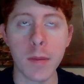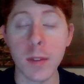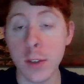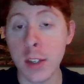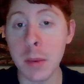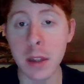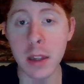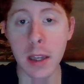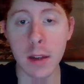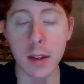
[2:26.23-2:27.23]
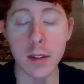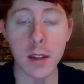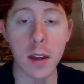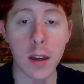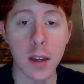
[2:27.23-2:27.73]
seemingly at least,
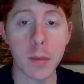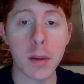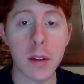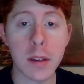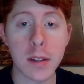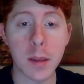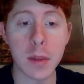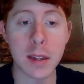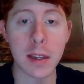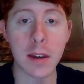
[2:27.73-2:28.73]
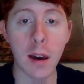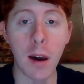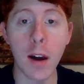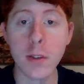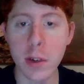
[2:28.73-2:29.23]
completely seemingly
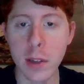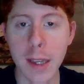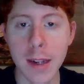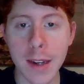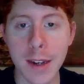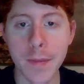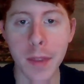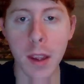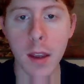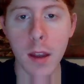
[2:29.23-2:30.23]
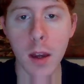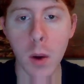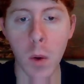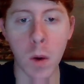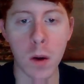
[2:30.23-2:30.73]
unrelated
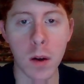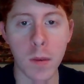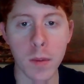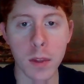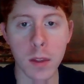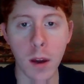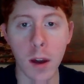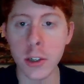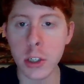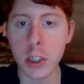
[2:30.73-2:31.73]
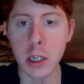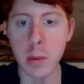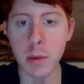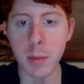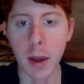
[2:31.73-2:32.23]
or
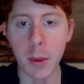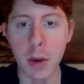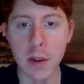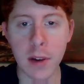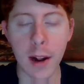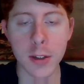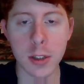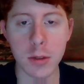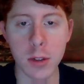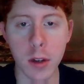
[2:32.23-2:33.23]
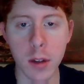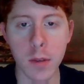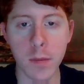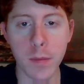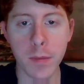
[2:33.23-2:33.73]
undisturbed by whatever action you took.
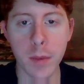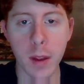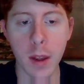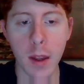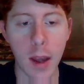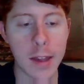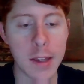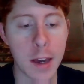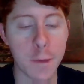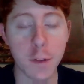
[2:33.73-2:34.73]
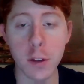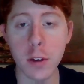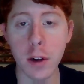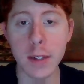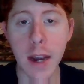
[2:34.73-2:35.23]
And yet,
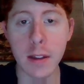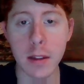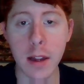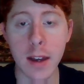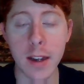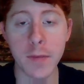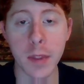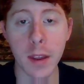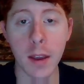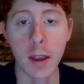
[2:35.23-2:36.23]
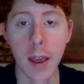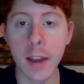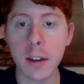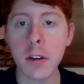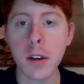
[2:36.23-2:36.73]
further on down the line,
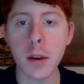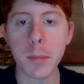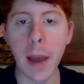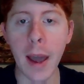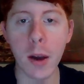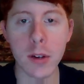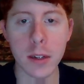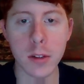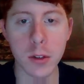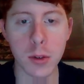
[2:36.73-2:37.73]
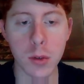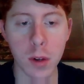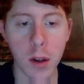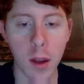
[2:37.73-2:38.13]
it could compound into